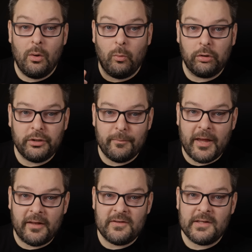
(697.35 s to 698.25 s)
One
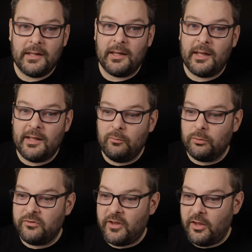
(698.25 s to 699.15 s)
command and it
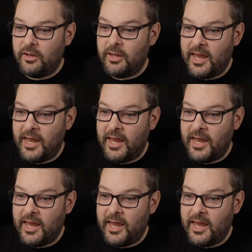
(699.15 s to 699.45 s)
will turn